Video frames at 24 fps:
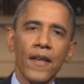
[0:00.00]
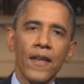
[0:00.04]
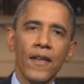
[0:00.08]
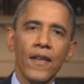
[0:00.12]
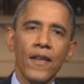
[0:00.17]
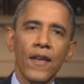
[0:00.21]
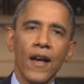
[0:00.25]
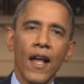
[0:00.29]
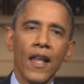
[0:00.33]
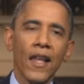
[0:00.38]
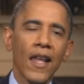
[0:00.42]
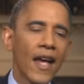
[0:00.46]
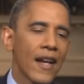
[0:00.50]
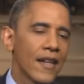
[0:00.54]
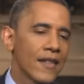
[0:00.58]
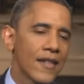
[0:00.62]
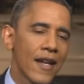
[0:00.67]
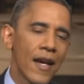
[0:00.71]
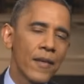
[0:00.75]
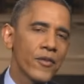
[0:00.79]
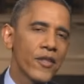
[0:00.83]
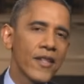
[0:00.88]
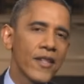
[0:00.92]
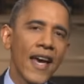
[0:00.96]
a lot of
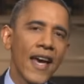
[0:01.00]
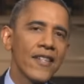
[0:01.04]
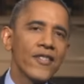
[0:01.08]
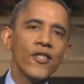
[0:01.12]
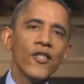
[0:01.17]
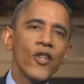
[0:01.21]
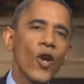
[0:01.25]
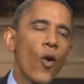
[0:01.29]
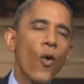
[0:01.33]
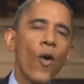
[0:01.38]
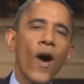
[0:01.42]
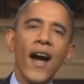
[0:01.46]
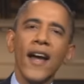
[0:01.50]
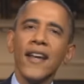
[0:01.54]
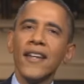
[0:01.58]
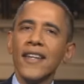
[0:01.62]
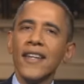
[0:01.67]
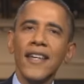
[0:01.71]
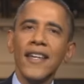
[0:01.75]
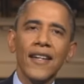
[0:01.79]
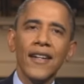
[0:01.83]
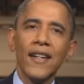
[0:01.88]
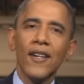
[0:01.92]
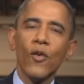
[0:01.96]
times has no
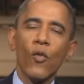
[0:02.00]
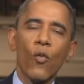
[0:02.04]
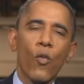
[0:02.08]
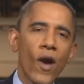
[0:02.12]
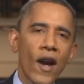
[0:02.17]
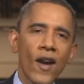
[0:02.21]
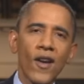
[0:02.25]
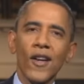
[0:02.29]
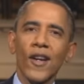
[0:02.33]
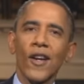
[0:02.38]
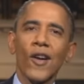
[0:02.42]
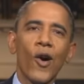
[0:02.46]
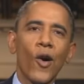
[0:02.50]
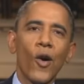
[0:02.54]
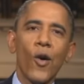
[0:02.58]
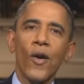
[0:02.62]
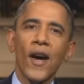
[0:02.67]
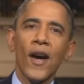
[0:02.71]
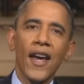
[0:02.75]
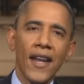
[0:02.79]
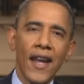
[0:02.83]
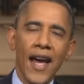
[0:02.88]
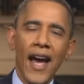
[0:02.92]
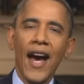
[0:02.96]
idea where to go
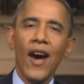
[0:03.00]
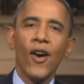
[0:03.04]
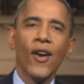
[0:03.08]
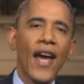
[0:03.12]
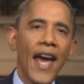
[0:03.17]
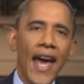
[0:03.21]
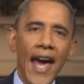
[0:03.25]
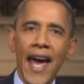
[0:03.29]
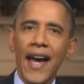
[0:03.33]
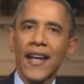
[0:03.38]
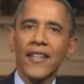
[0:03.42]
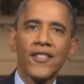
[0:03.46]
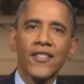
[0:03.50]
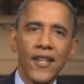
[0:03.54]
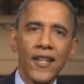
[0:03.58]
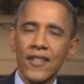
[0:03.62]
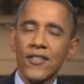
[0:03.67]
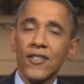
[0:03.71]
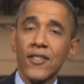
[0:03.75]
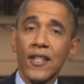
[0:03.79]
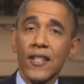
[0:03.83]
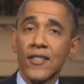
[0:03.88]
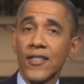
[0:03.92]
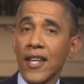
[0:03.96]
and how to
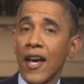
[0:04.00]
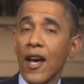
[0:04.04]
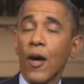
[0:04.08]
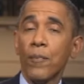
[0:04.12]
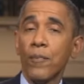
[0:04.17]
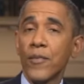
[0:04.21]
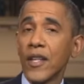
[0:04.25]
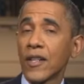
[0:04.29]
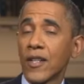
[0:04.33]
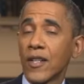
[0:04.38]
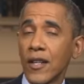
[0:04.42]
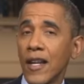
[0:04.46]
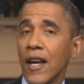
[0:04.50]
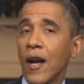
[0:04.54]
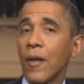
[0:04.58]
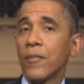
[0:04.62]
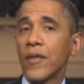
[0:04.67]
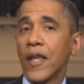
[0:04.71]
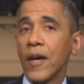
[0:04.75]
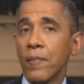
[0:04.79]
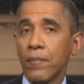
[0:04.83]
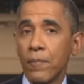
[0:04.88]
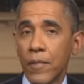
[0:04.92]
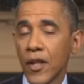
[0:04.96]
access this help that could help
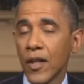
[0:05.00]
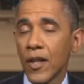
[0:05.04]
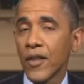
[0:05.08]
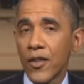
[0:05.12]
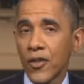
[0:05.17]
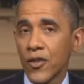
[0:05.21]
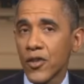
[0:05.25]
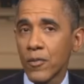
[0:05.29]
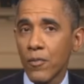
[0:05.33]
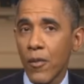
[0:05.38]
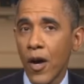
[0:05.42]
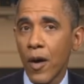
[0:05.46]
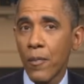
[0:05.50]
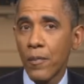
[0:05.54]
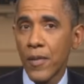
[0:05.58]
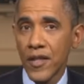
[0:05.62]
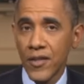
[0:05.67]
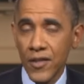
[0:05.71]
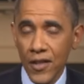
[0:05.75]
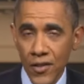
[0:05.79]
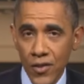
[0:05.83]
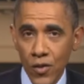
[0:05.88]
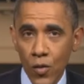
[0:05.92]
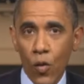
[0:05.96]
them build their small
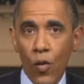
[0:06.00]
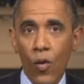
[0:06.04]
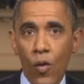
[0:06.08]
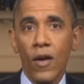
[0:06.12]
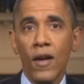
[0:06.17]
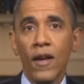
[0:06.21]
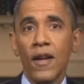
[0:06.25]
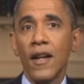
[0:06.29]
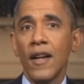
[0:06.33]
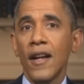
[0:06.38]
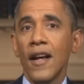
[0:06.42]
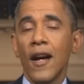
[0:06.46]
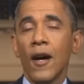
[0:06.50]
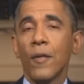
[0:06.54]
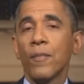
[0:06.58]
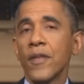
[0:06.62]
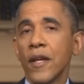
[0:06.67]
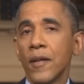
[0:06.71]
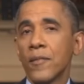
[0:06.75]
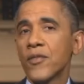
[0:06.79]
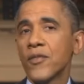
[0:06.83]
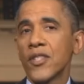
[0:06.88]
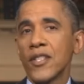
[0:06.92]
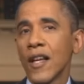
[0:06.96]
business or help
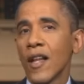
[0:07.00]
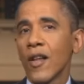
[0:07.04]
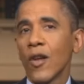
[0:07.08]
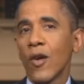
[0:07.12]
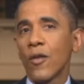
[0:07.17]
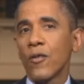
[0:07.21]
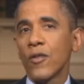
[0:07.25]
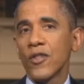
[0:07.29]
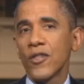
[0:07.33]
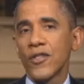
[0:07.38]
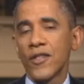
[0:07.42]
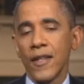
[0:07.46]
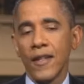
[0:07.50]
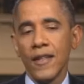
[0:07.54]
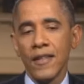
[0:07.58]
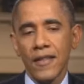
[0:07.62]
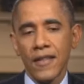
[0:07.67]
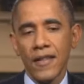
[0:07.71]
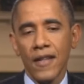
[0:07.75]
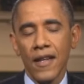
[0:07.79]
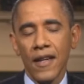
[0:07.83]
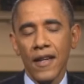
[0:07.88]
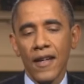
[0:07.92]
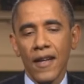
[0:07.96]
them sell overseas.
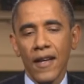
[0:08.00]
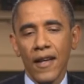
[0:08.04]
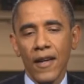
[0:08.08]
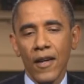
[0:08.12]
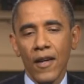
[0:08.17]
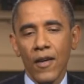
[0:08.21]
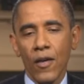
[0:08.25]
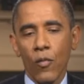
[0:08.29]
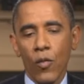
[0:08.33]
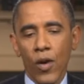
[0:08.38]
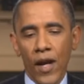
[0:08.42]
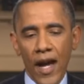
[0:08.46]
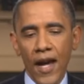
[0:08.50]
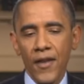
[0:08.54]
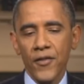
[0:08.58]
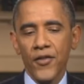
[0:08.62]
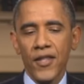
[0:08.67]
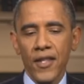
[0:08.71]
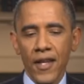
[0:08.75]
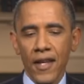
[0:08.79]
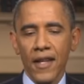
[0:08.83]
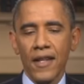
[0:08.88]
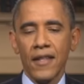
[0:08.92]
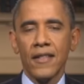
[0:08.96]
What I've
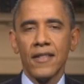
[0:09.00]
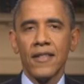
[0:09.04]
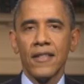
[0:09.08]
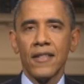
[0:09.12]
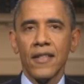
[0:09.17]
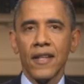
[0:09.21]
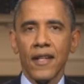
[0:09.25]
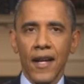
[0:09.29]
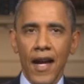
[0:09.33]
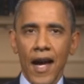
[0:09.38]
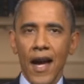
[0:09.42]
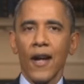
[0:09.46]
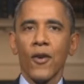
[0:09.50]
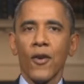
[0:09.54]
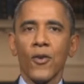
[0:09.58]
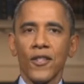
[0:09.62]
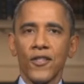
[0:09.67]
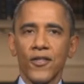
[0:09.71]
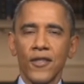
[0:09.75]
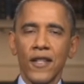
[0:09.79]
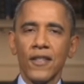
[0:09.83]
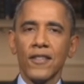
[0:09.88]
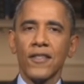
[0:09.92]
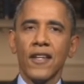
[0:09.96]
said to
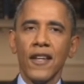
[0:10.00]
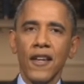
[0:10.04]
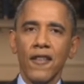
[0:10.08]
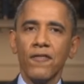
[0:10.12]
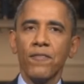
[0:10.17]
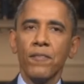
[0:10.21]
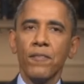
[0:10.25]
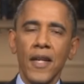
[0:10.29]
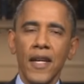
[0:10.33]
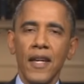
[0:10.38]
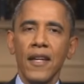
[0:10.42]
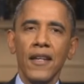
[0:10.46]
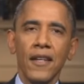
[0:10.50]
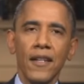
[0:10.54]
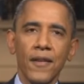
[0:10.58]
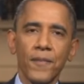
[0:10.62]
Congress is, give me